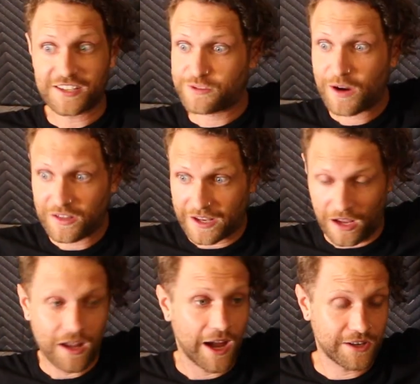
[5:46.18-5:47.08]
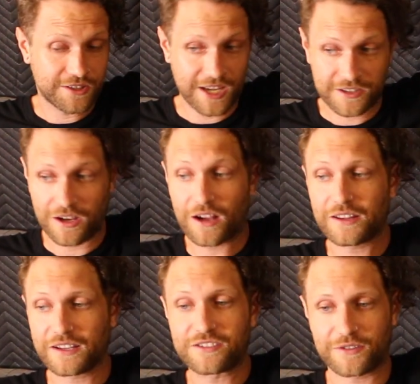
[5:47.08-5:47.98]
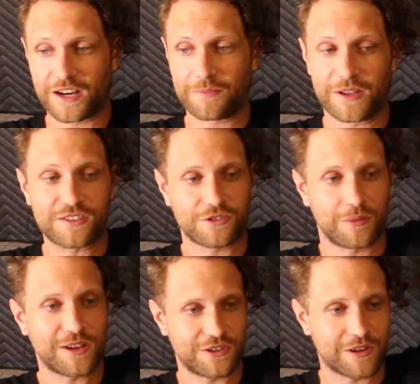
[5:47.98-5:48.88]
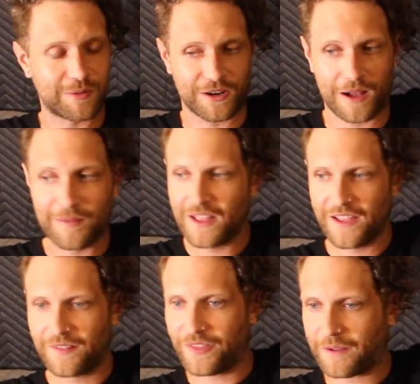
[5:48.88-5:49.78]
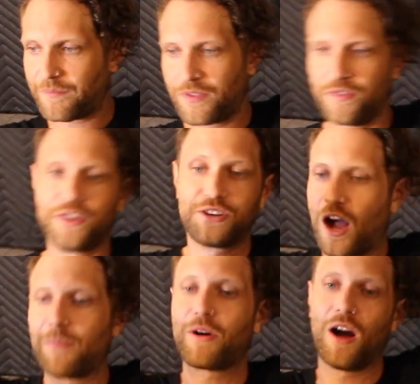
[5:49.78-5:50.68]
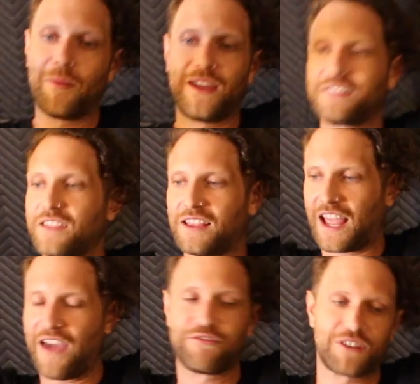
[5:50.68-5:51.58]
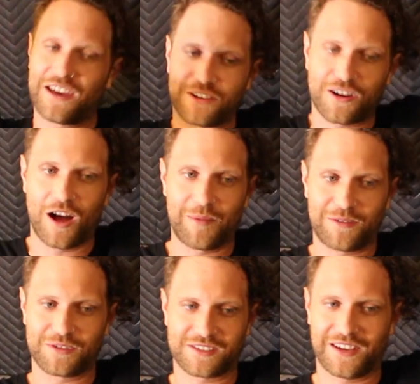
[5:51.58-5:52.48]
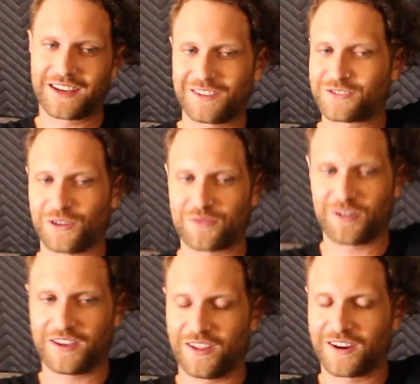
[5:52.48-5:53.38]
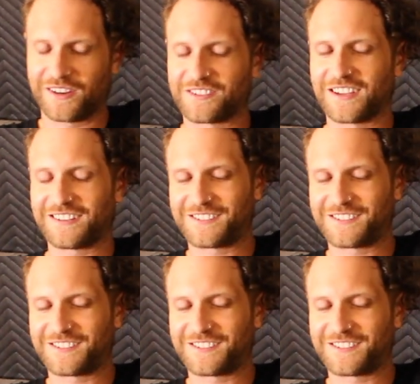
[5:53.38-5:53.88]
I swear, like a guy in TikTok like straight up like stole my joke and put it up. Like the top comment, and then like every other comment was like, you stole from Ryan Long, and I was like,